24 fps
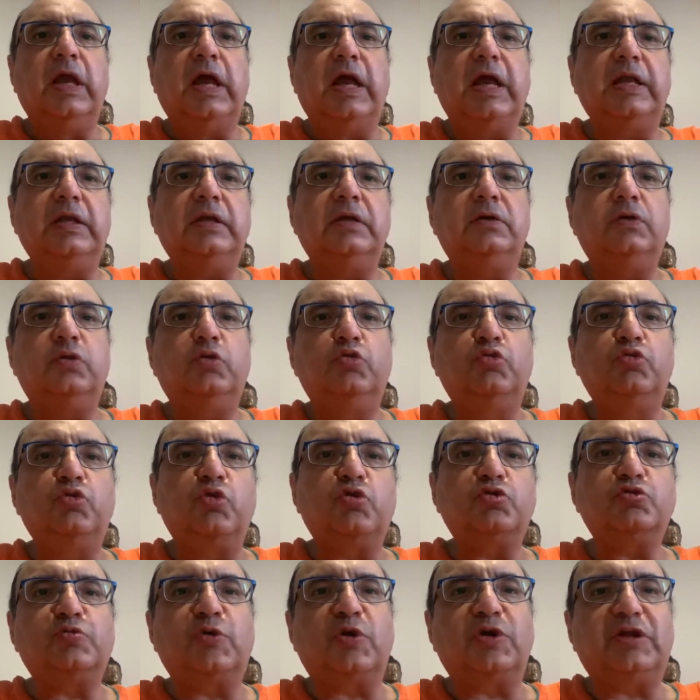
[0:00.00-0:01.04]
And who
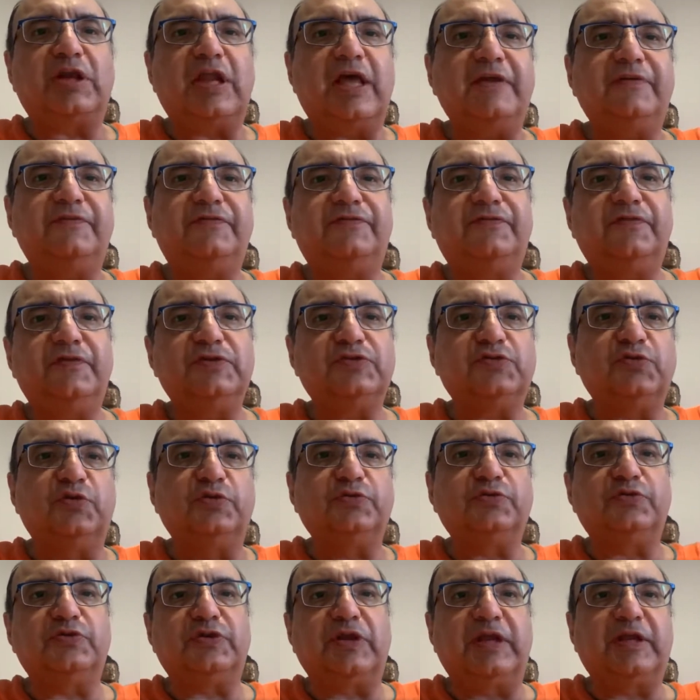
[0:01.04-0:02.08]
knows what life is
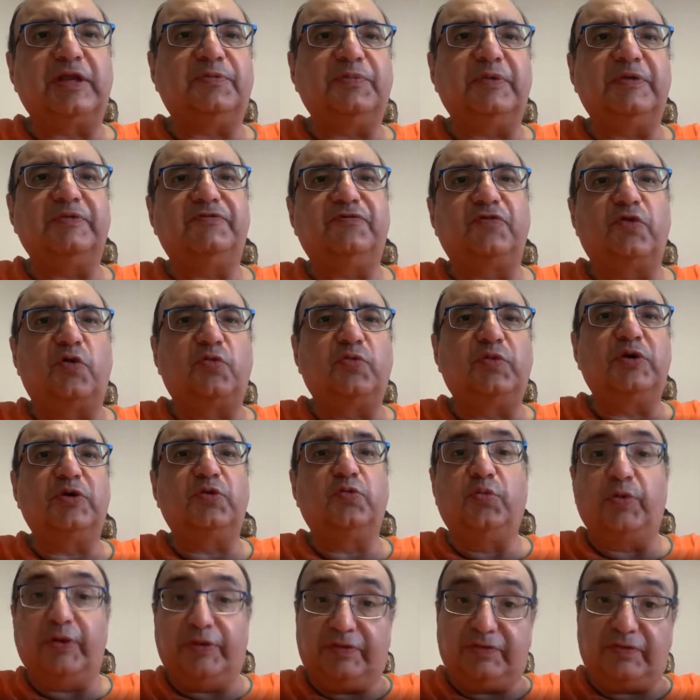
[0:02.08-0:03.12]
going to take me
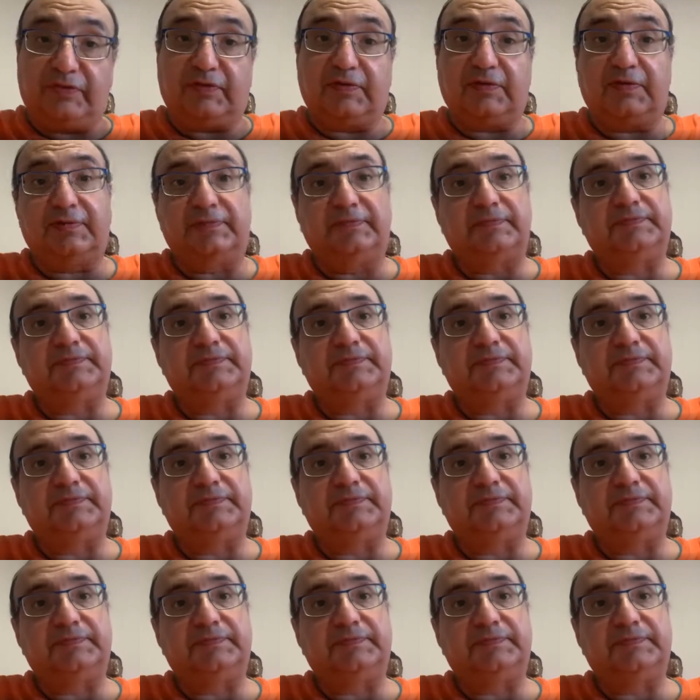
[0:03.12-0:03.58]
forward with.